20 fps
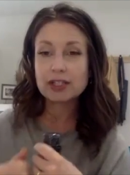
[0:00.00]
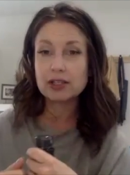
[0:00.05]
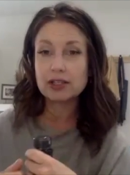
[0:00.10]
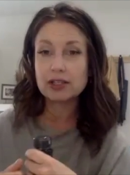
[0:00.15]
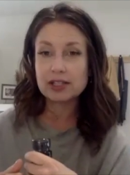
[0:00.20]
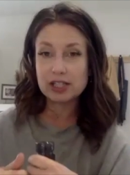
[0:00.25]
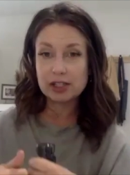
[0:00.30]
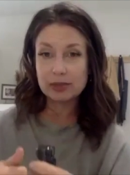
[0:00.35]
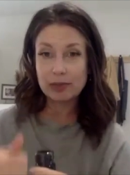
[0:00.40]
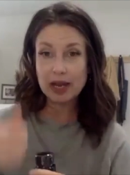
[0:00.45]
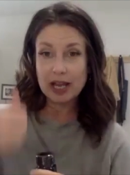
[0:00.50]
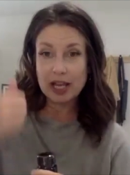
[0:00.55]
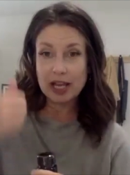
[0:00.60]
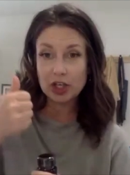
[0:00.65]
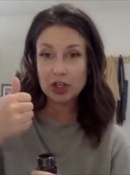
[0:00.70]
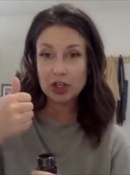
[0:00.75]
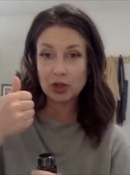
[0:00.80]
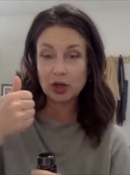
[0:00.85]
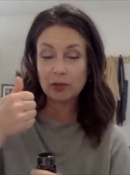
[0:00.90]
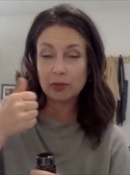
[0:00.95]
going to spike
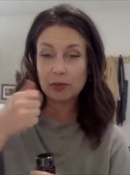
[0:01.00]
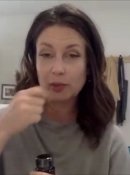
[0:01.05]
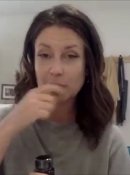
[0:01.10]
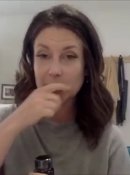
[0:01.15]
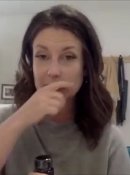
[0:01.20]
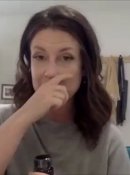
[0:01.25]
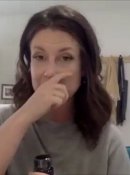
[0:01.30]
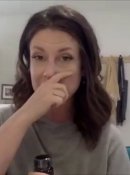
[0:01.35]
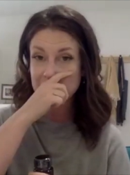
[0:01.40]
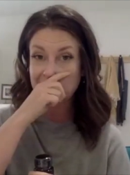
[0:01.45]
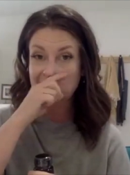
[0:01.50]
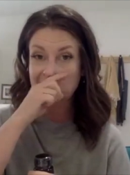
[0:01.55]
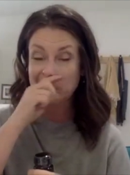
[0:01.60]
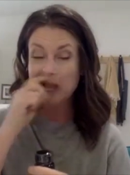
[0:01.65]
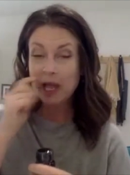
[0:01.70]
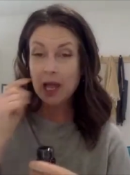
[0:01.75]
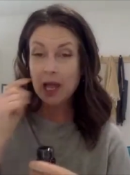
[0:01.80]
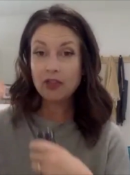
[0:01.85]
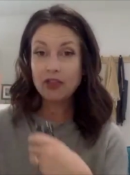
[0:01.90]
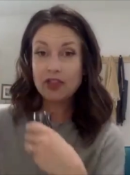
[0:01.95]
your blood sugar,
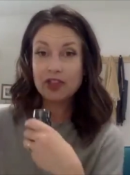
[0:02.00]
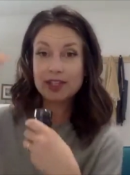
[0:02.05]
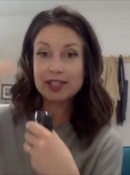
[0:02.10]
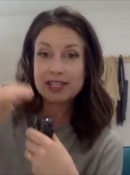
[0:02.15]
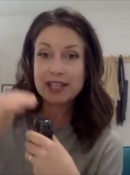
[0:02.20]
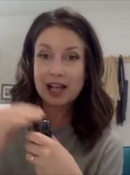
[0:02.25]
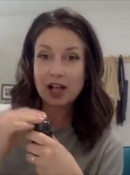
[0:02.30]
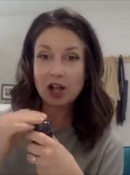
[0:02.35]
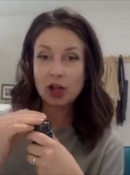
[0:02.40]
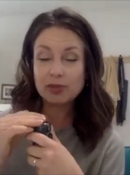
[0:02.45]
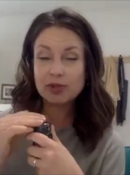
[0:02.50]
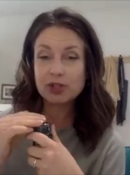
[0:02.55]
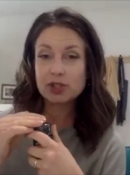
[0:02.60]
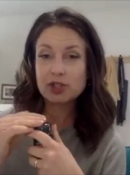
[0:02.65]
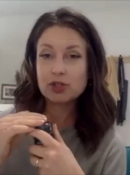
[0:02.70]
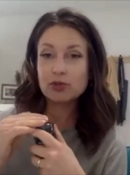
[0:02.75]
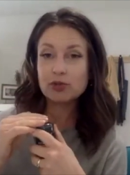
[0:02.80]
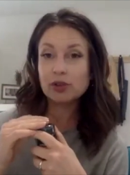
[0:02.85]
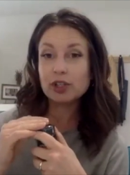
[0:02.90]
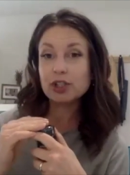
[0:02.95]
this helps
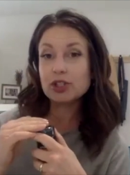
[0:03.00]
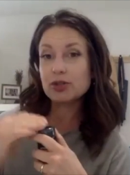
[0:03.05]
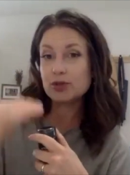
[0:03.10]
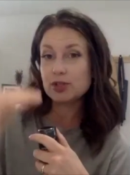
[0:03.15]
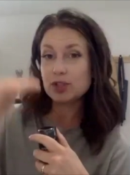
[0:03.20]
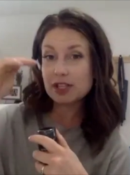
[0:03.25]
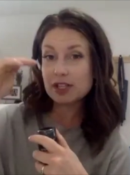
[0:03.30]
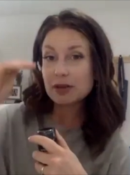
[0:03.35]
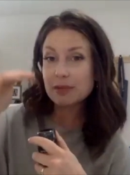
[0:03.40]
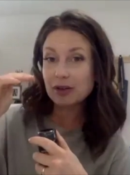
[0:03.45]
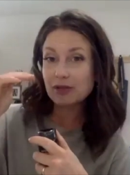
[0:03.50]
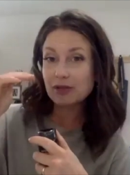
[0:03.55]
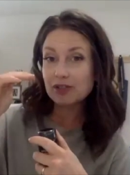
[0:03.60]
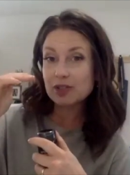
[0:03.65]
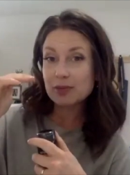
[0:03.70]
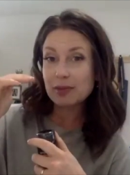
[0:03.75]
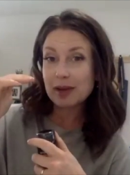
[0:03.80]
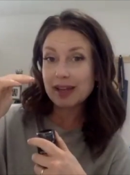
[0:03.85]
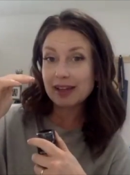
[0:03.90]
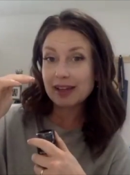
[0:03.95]
to reduce the amount of
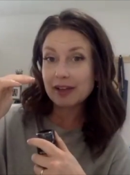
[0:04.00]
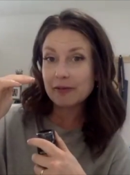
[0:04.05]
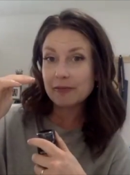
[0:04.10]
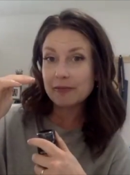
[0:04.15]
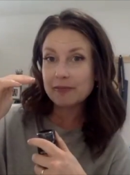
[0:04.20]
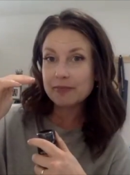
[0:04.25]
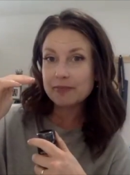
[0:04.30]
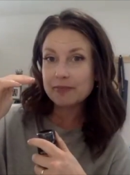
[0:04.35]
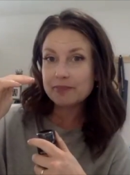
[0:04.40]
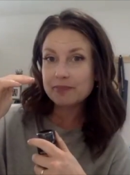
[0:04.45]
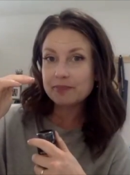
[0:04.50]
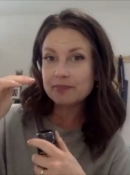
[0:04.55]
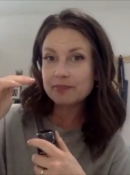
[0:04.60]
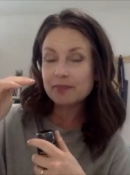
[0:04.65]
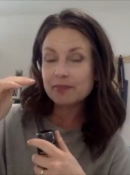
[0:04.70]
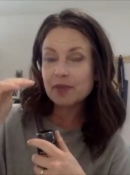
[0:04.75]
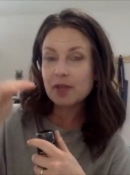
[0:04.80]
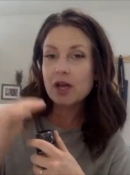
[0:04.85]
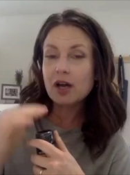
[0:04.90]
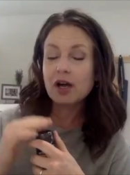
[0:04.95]
spiking.
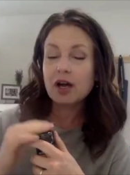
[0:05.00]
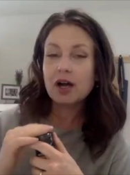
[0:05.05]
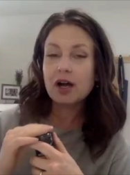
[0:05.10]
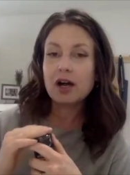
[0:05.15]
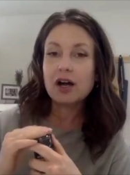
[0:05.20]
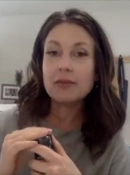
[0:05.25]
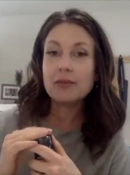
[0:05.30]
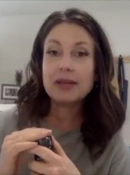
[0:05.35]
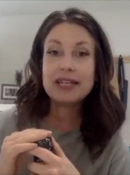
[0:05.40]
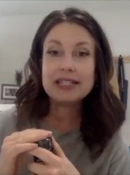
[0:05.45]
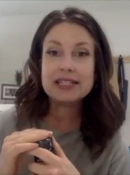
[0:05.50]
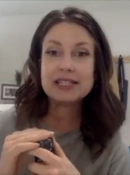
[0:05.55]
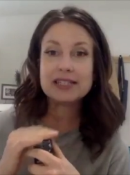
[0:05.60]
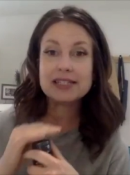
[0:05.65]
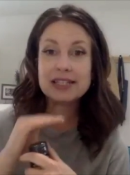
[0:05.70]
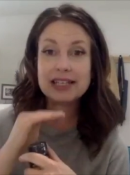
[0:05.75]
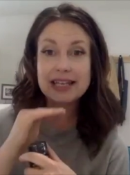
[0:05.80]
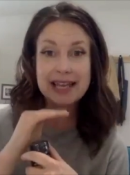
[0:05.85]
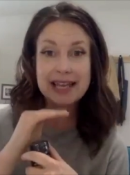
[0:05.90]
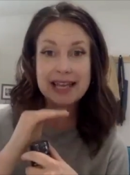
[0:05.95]
It
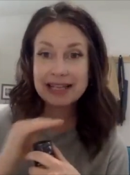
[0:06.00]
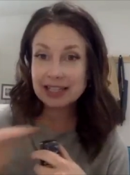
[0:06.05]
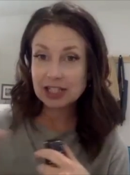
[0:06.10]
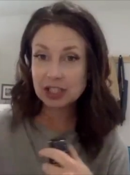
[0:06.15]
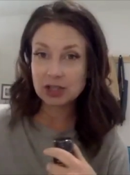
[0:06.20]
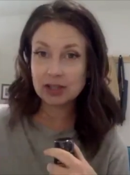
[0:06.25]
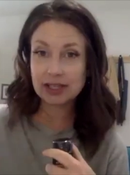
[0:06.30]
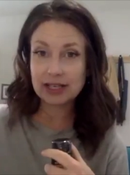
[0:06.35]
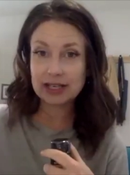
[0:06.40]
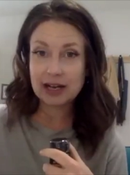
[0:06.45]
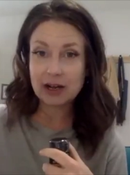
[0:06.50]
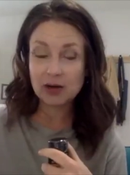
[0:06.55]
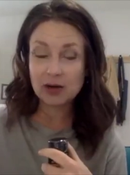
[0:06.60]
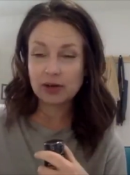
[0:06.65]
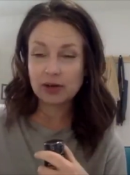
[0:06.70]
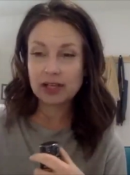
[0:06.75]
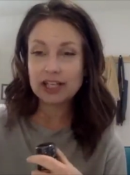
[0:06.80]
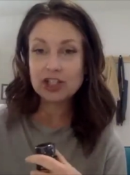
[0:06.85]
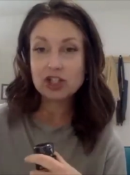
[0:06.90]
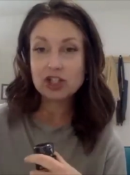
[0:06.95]
doesn't cancel it
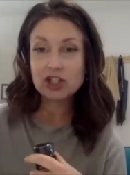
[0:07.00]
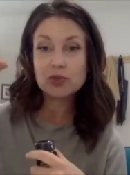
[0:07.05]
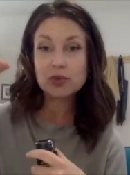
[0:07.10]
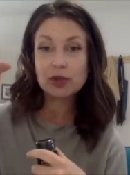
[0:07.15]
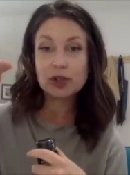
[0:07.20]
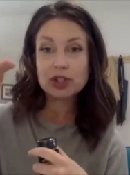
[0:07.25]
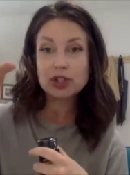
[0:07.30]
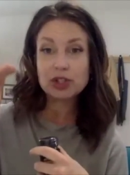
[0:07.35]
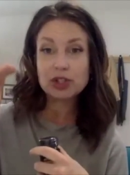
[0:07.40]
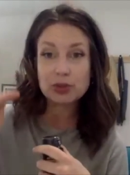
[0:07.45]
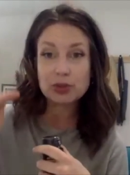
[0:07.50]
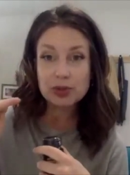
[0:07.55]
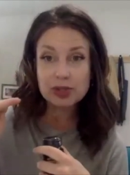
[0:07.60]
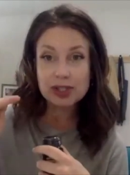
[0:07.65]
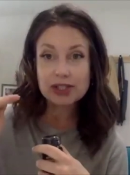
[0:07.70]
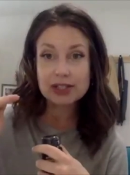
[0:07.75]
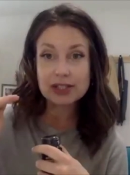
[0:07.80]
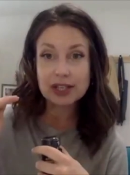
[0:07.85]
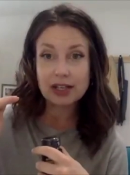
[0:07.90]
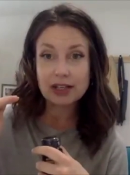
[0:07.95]
out. It just
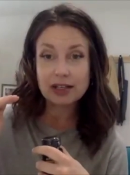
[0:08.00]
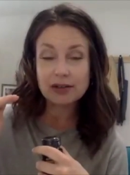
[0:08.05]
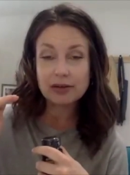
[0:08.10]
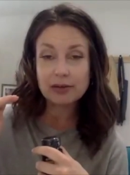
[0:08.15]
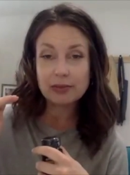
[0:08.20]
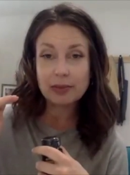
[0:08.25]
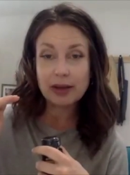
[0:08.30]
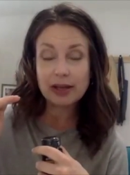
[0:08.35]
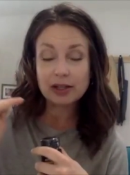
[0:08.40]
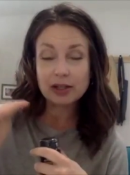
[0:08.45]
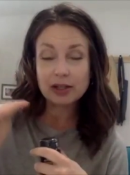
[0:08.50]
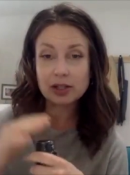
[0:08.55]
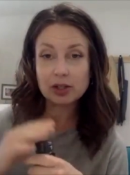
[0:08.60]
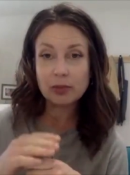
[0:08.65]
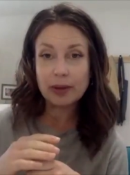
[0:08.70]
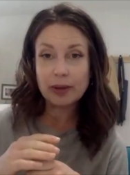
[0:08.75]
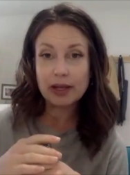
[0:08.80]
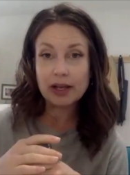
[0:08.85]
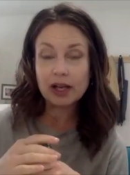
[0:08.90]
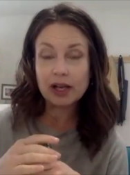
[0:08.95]
reduces it by a little
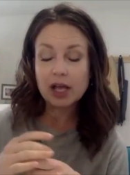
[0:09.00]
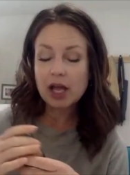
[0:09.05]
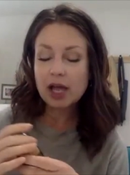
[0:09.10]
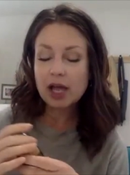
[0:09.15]
bit.